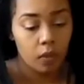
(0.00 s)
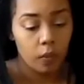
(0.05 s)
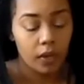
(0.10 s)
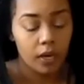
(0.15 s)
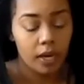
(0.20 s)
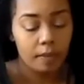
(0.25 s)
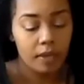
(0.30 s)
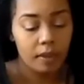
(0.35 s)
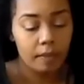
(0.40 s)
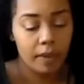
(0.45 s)

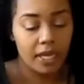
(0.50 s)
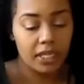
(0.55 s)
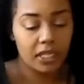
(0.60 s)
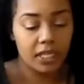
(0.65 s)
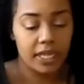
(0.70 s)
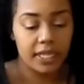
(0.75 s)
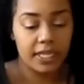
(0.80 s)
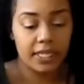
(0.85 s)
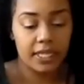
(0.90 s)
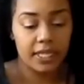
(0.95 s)
What I mean by
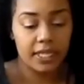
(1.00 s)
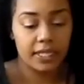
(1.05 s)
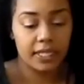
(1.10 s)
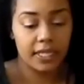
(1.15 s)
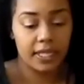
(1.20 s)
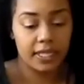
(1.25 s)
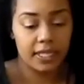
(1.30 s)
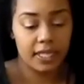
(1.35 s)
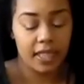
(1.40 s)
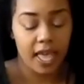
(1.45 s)

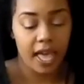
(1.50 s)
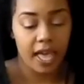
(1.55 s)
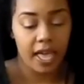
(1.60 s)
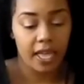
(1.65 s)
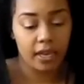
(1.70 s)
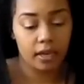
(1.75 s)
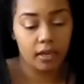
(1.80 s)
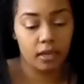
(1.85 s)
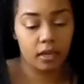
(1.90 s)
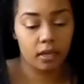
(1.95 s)
justice is
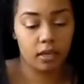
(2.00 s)
that